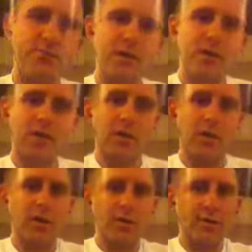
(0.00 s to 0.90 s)
pick a
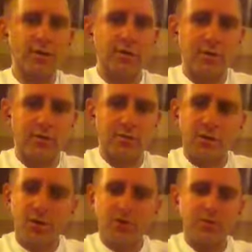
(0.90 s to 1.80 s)
card. Um,
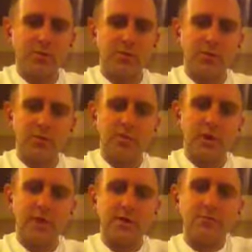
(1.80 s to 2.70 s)
I'll just pick one at
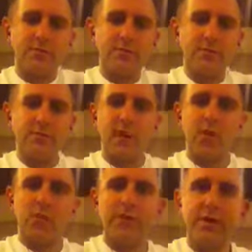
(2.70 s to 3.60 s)
random, that
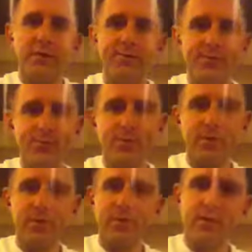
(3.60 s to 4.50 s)
one there.
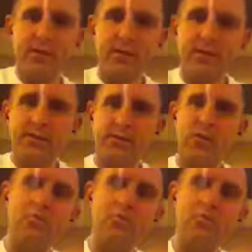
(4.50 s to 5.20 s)
No